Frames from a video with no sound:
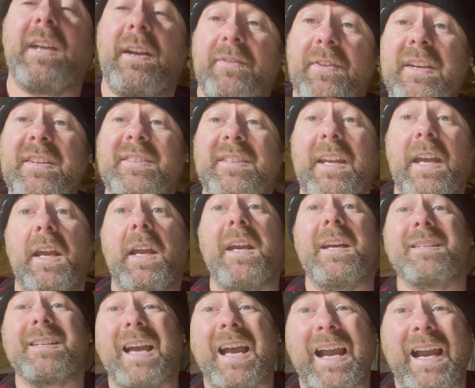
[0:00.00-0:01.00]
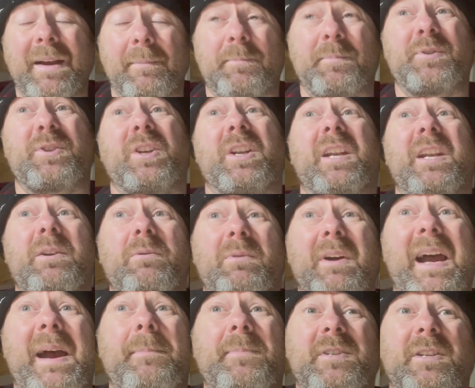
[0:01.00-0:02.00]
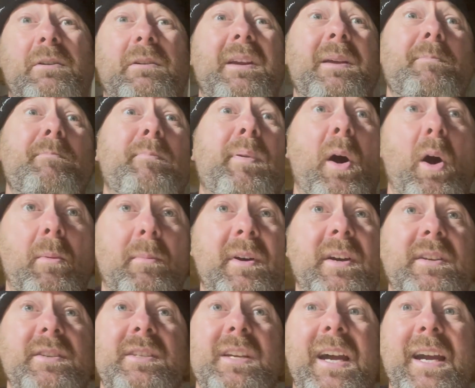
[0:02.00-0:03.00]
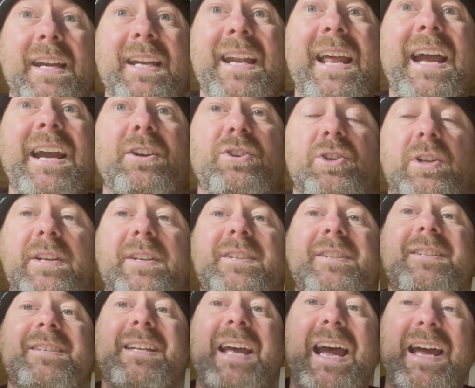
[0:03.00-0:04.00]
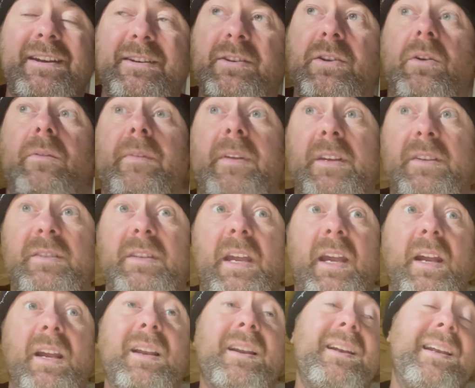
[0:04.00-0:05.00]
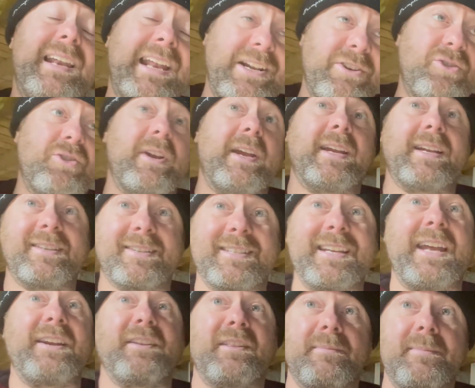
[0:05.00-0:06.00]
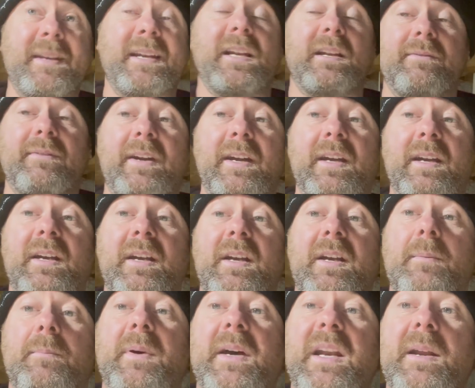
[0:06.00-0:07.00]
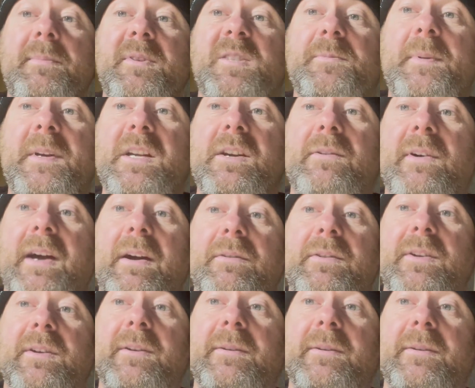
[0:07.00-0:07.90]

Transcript: This thing is absolutely bombers. I can actually stand on this thing. Literally, I can stand in the middle of it. But let me spin you around.